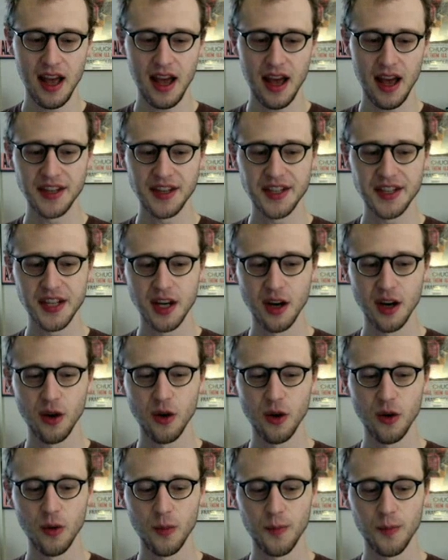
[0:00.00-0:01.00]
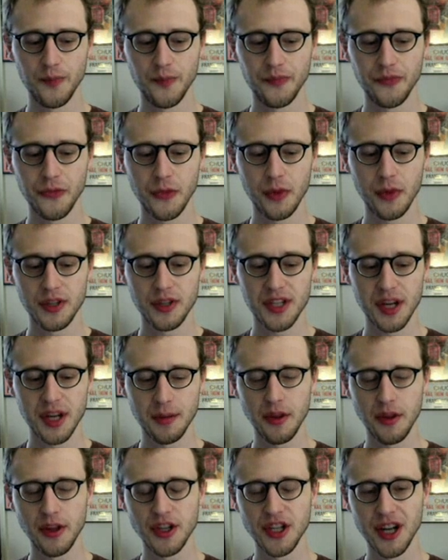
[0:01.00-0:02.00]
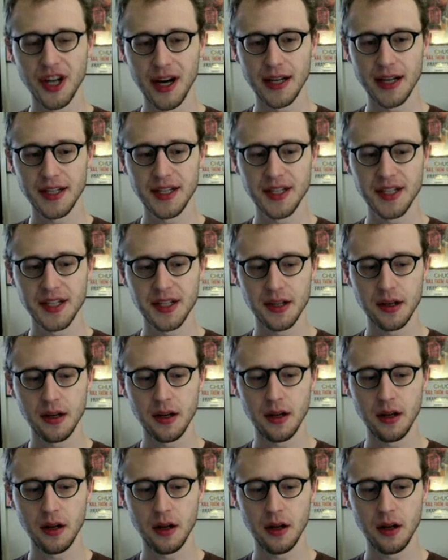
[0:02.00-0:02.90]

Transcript: and so some of the shots